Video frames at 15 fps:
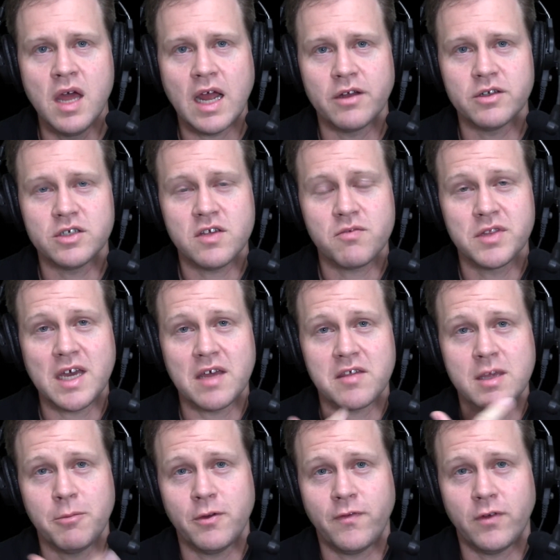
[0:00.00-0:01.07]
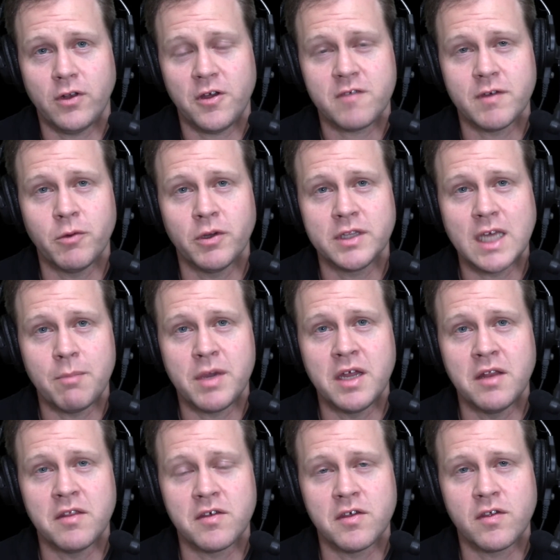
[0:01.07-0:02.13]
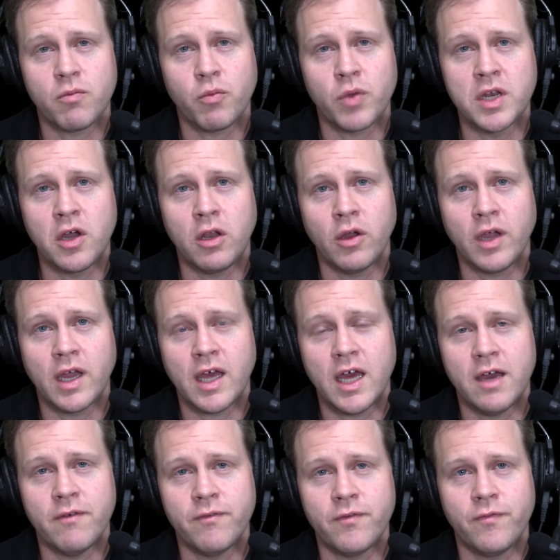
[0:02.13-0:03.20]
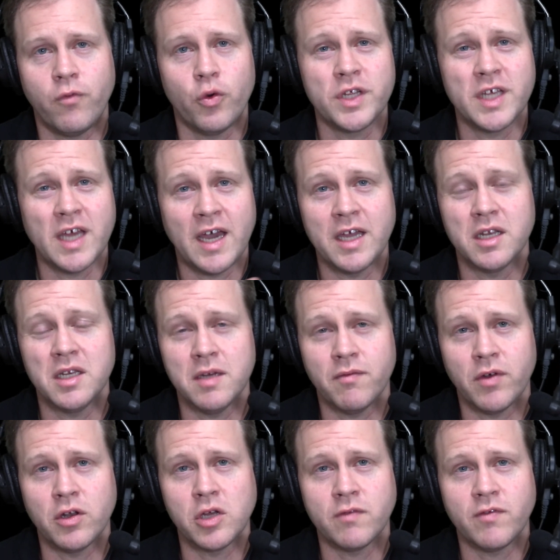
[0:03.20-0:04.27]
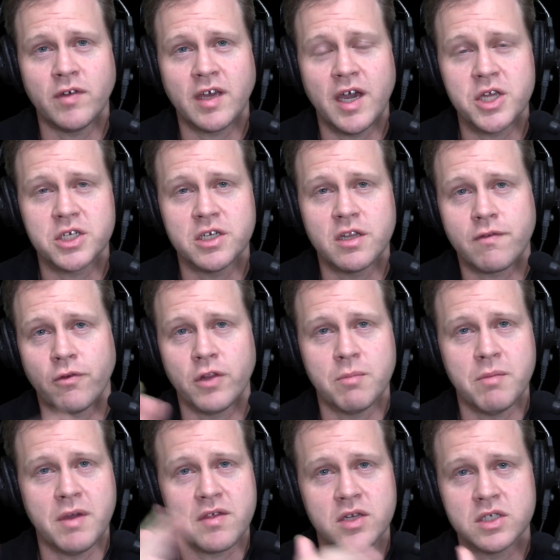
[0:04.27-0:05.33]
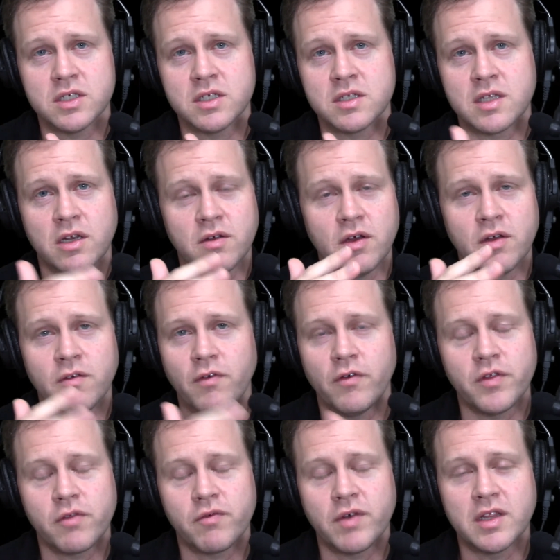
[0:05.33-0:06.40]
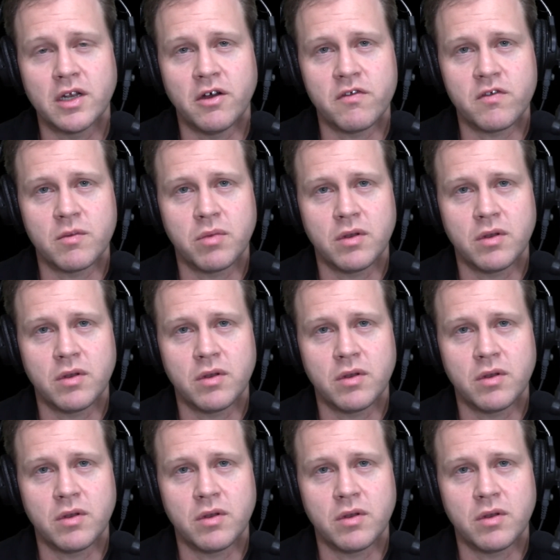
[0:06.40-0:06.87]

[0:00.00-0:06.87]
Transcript: Now, just with that simple philosophy, what that means is we no longer have 48 different notifications for all the messages that are of a thread that I was